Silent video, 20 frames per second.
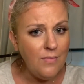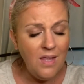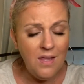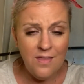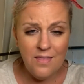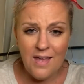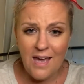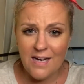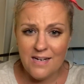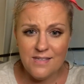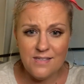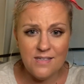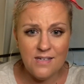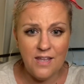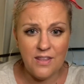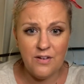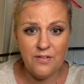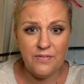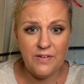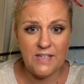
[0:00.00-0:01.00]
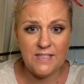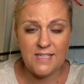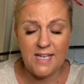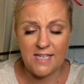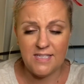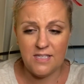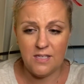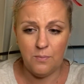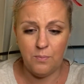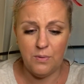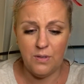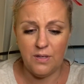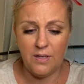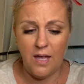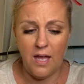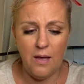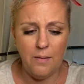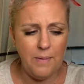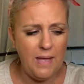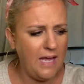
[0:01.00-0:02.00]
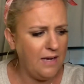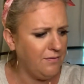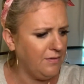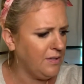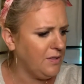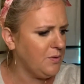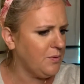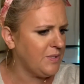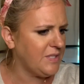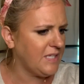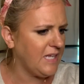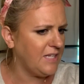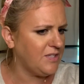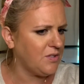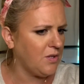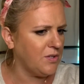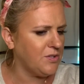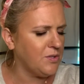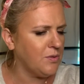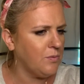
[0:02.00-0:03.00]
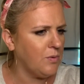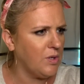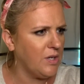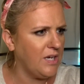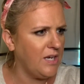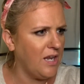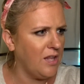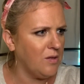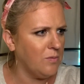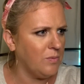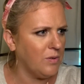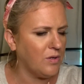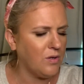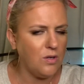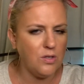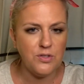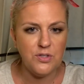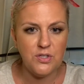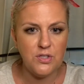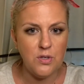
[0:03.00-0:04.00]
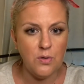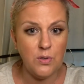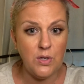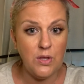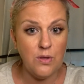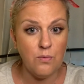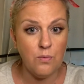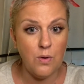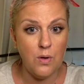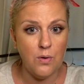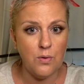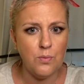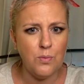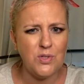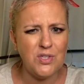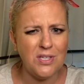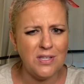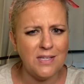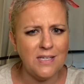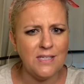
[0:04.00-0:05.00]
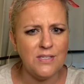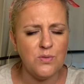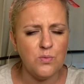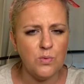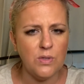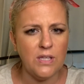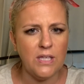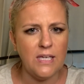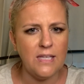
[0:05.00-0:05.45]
That is another fantastic book. Henry Louis Gates also wrote another book called Stony the Road, which I think is really,